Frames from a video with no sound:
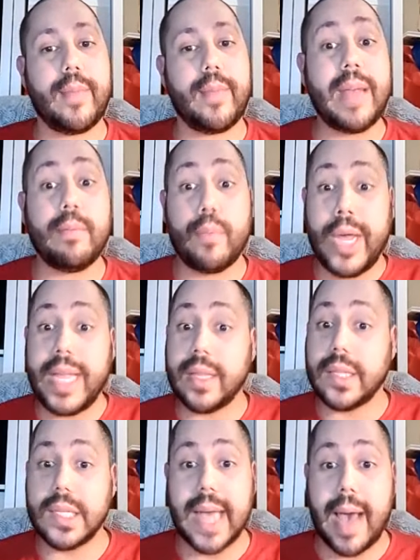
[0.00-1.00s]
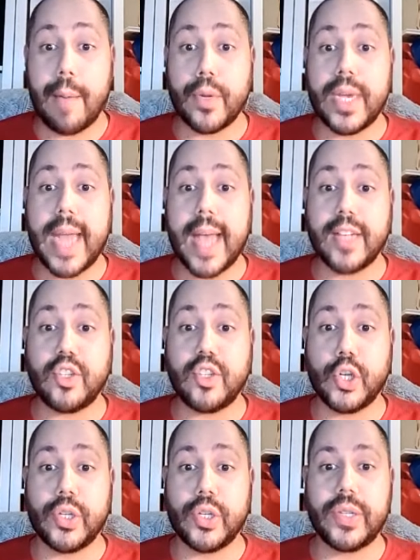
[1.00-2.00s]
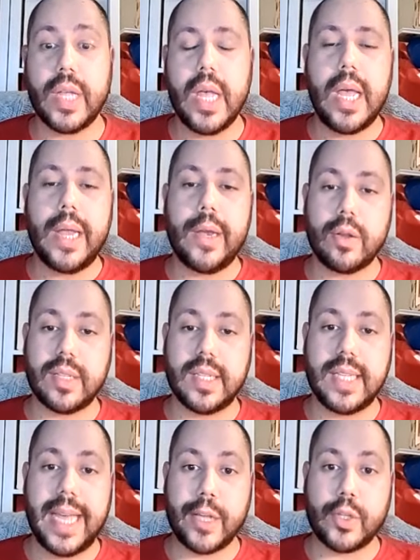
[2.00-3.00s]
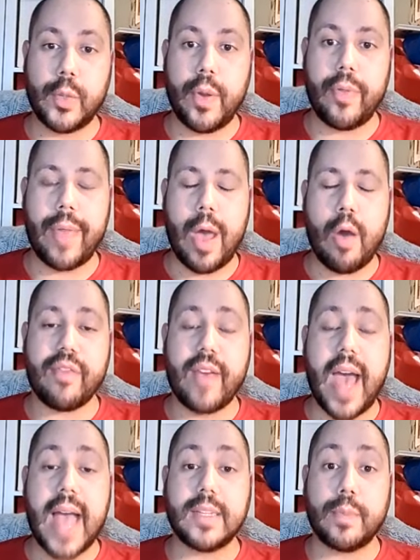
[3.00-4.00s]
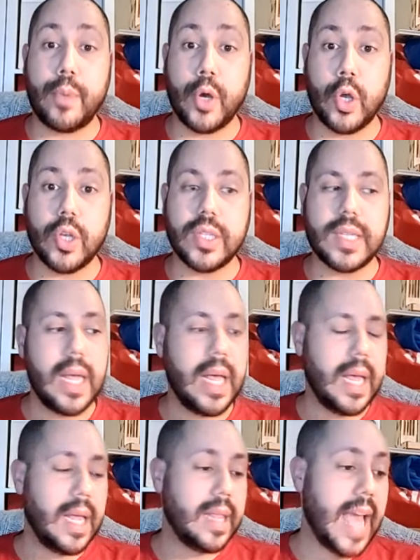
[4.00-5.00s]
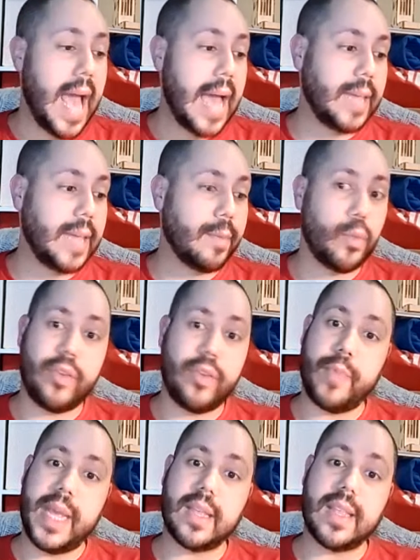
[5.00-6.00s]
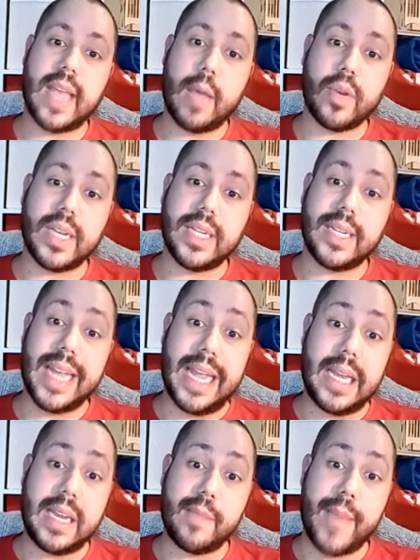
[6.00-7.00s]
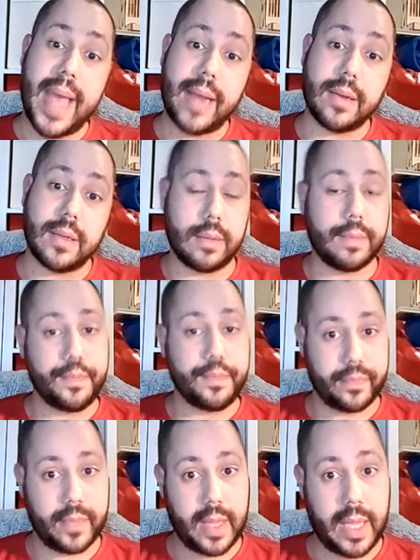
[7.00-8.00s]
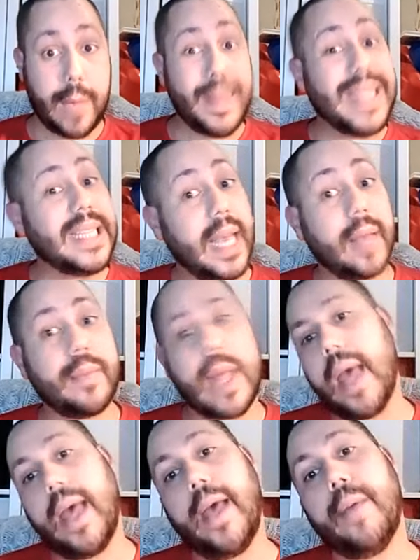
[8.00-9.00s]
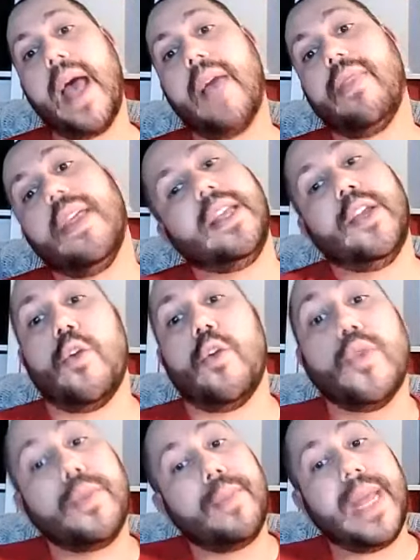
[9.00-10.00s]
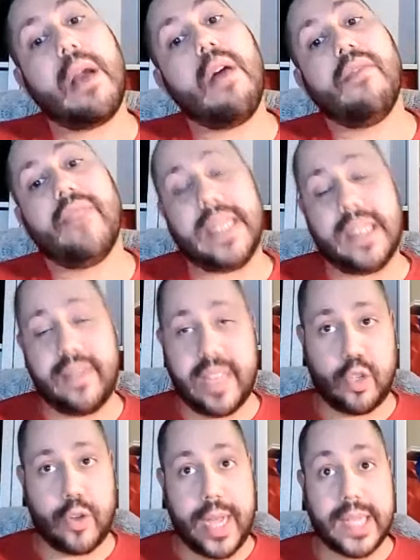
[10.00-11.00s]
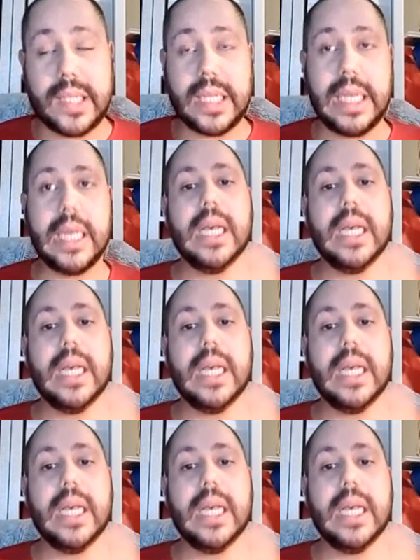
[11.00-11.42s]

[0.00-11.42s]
input into that, but NICE chose not to take us up on that offer. I suppose the argument would have been that they wanted an independent committee and that it wouldn't be a conflict of interest.